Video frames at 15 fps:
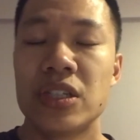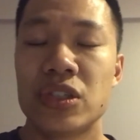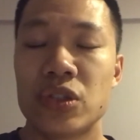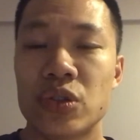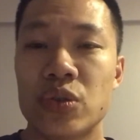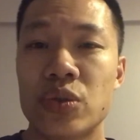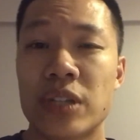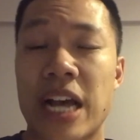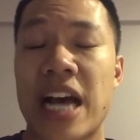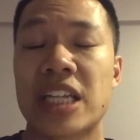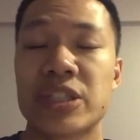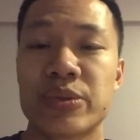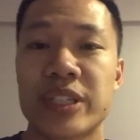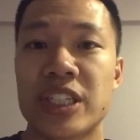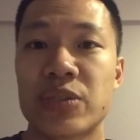do
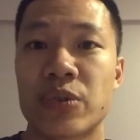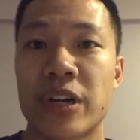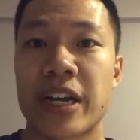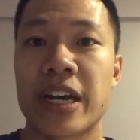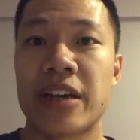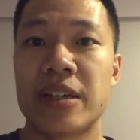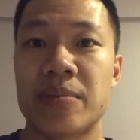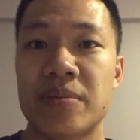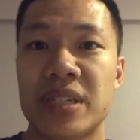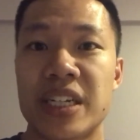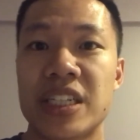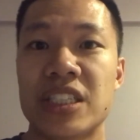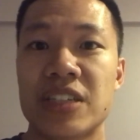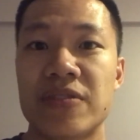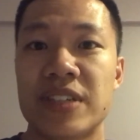last week's workout in
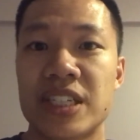place of